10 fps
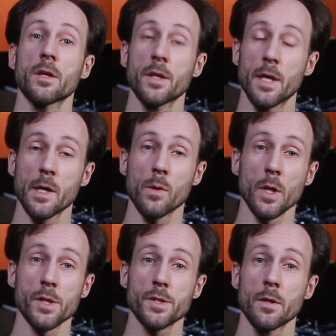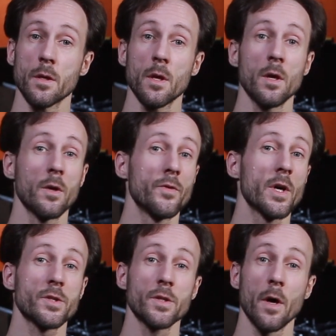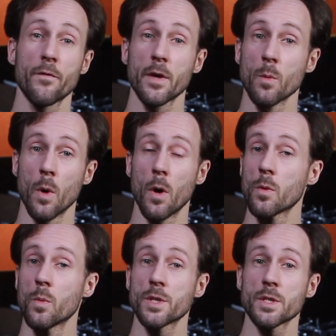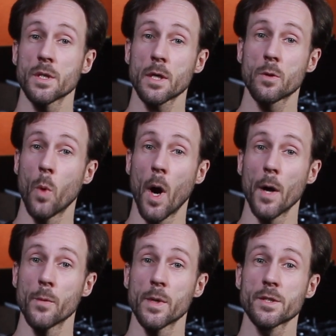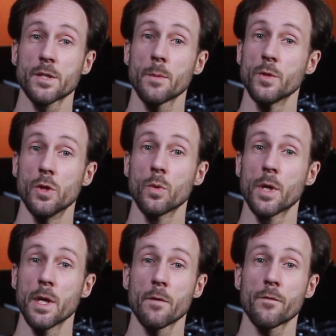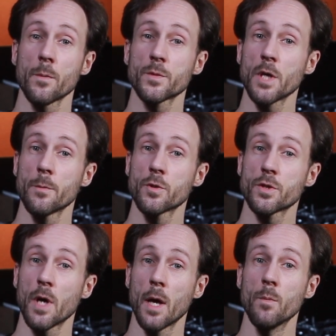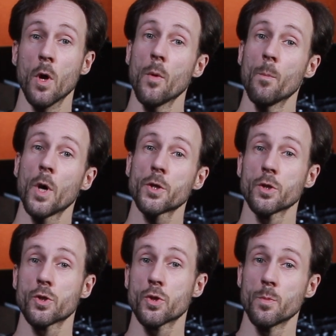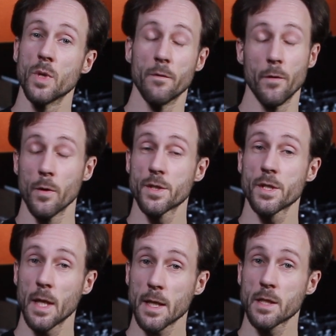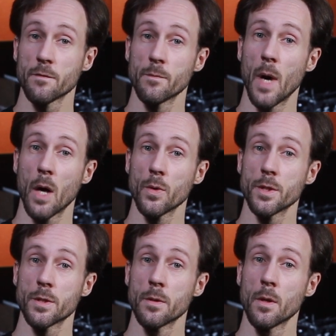Gear lust. There's nothing wrong with acquiring some new gear from time to time, but you should be very selective about it.